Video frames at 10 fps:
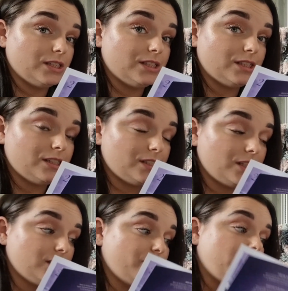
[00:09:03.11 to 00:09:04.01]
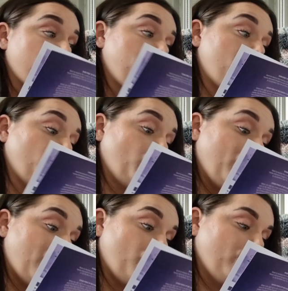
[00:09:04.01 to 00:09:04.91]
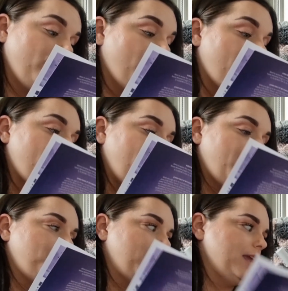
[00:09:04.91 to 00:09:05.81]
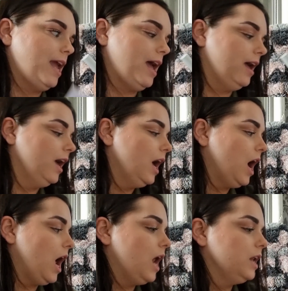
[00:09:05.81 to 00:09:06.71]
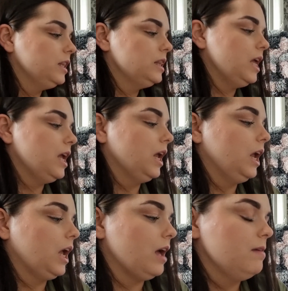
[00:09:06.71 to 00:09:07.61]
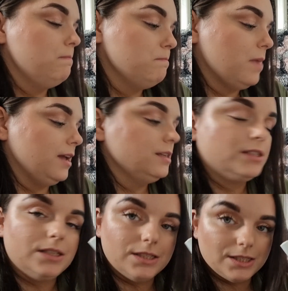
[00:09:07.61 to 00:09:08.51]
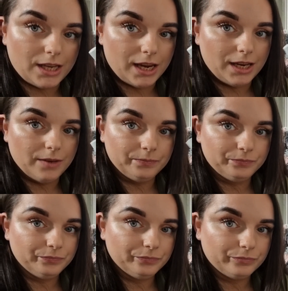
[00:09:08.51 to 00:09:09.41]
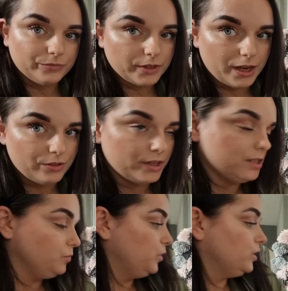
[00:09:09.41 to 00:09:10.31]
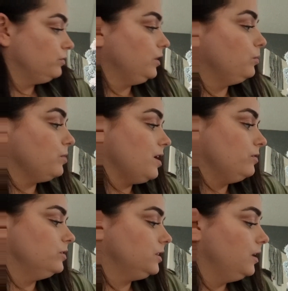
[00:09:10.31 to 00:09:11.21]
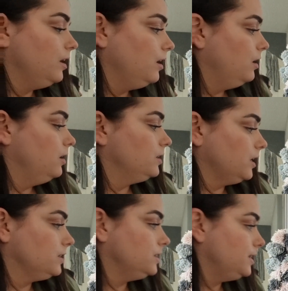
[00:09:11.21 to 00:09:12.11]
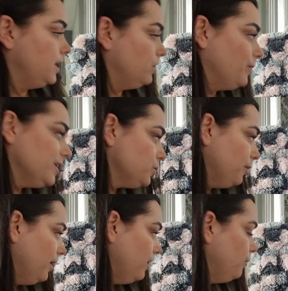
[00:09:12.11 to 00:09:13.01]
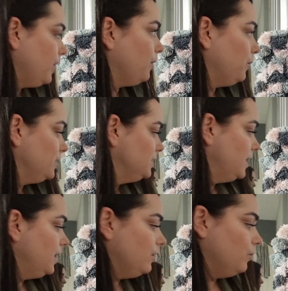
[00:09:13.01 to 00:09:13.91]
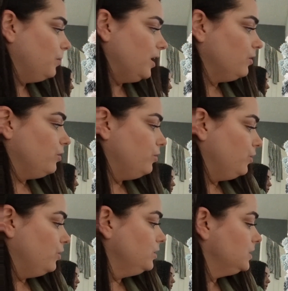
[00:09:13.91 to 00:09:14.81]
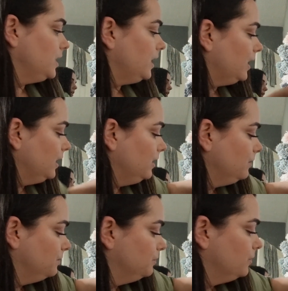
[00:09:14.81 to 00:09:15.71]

So this is £65. Wow. Yeah, I think I might see if this works for your brows. That's day number 12. I want day number 13.